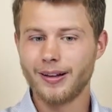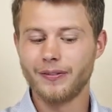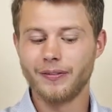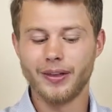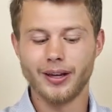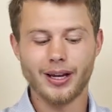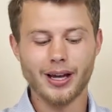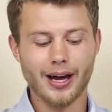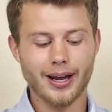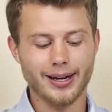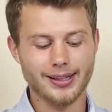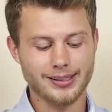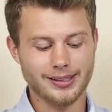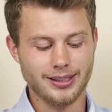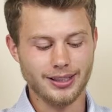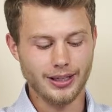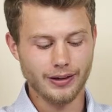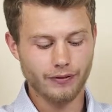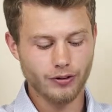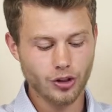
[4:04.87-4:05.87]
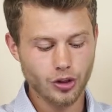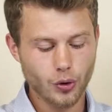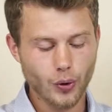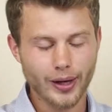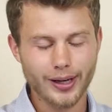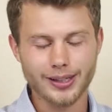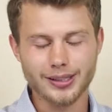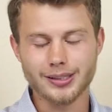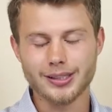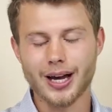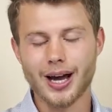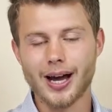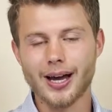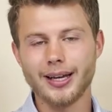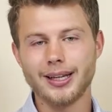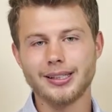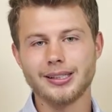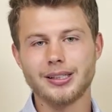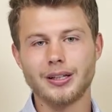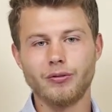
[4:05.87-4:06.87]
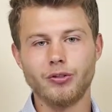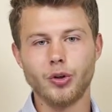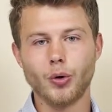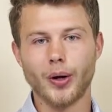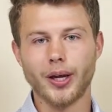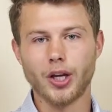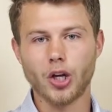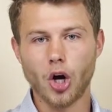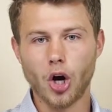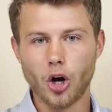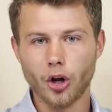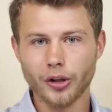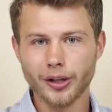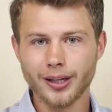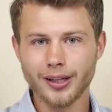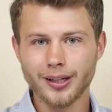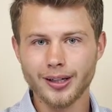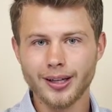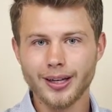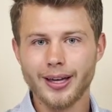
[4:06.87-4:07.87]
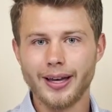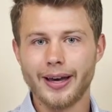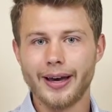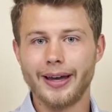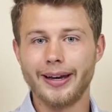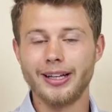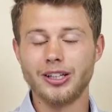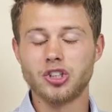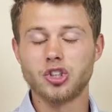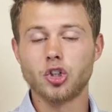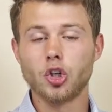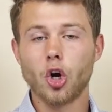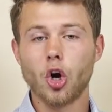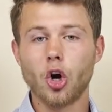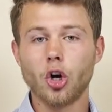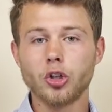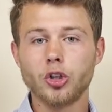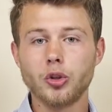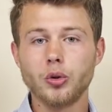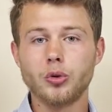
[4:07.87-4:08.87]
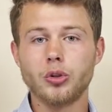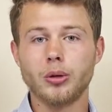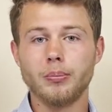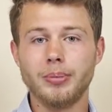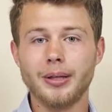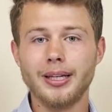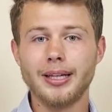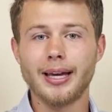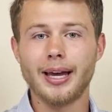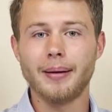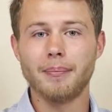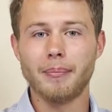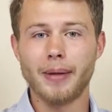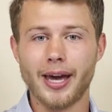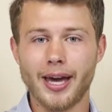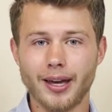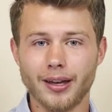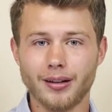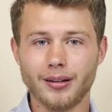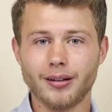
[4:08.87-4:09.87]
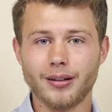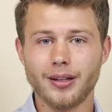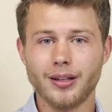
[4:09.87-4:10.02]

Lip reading: That God has given you a design, He's given you a calling, and He has called you to be a man.